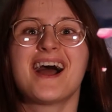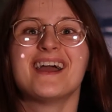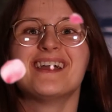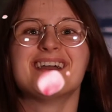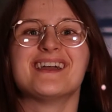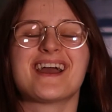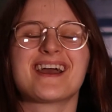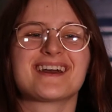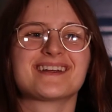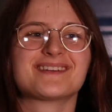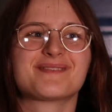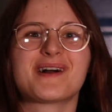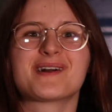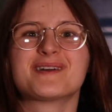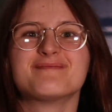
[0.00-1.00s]
Hi,
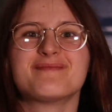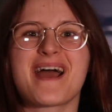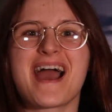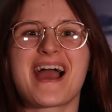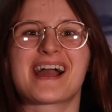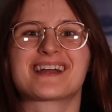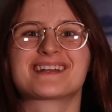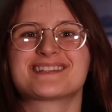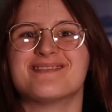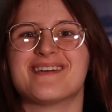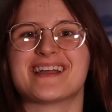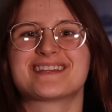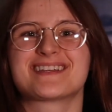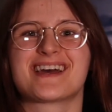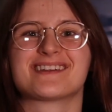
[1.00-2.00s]
and welcome back to
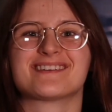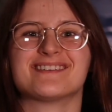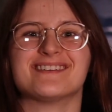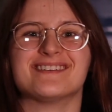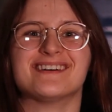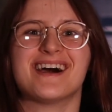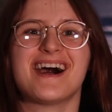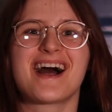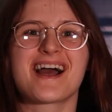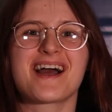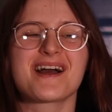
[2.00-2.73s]
my channel.